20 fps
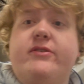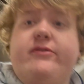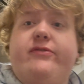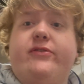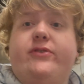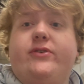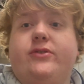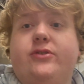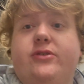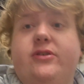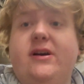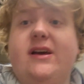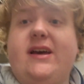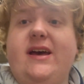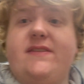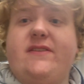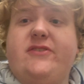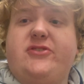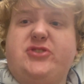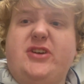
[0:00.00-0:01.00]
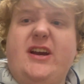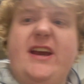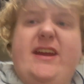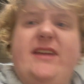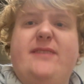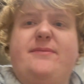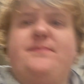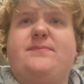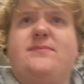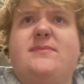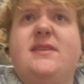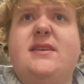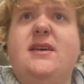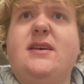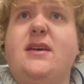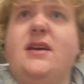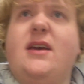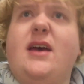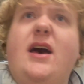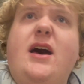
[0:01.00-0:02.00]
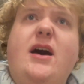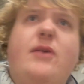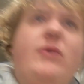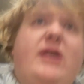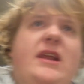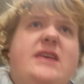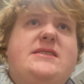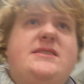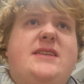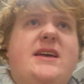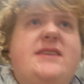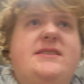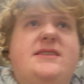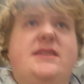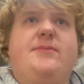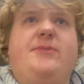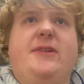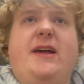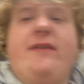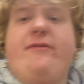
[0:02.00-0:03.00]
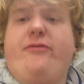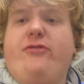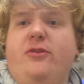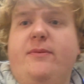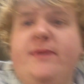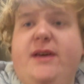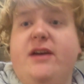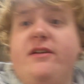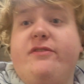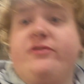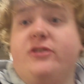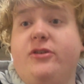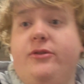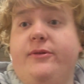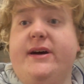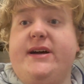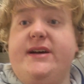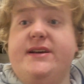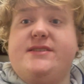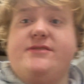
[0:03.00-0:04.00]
4, and the train, well, it stays in the platform here for a while.